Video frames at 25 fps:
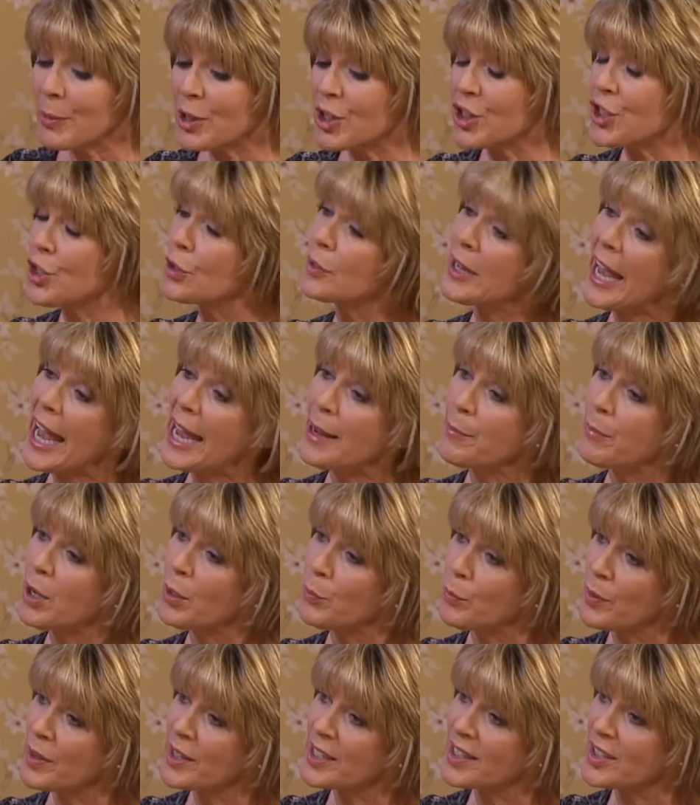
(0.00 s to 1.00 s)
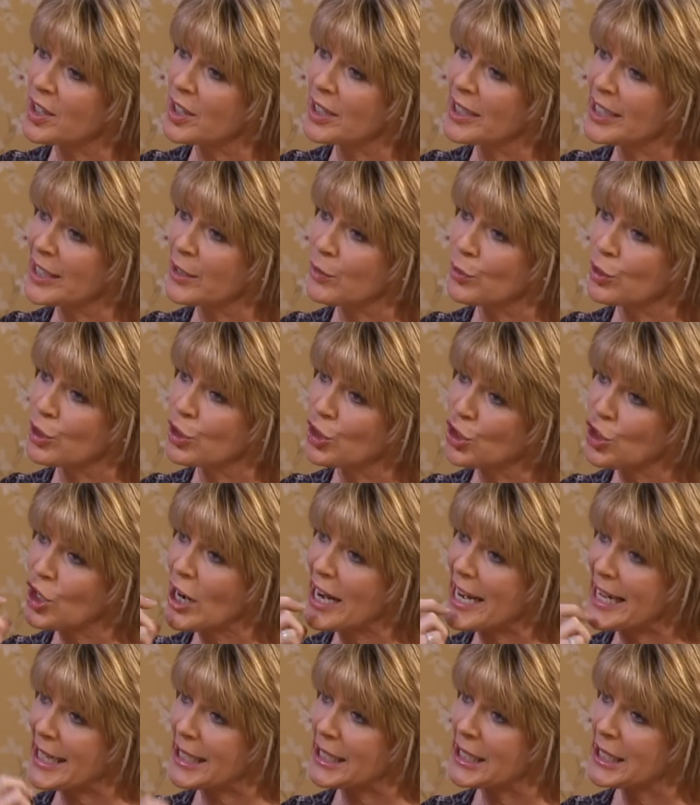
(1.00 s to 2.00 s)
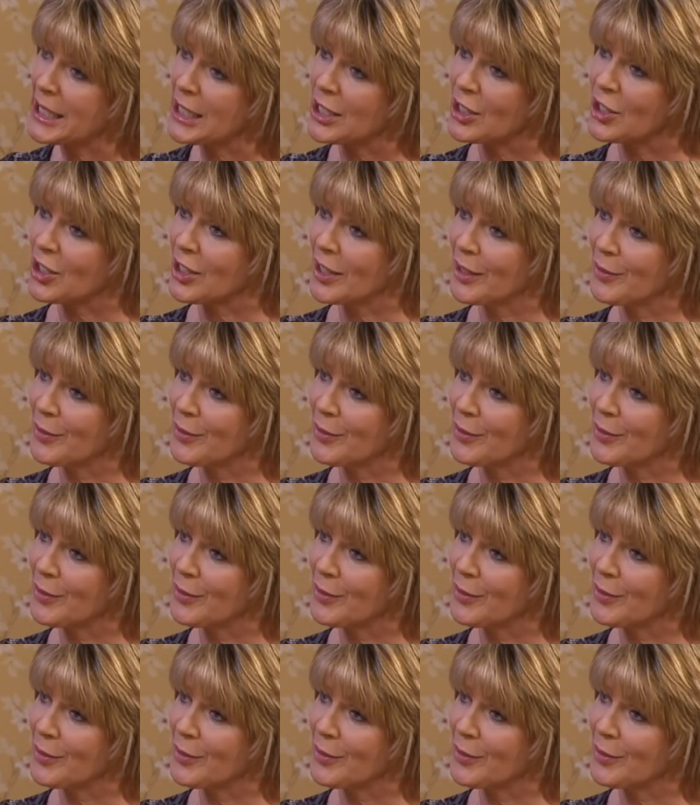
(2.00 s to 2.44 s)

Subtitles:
Because you came up with this idea on a train, didn't you?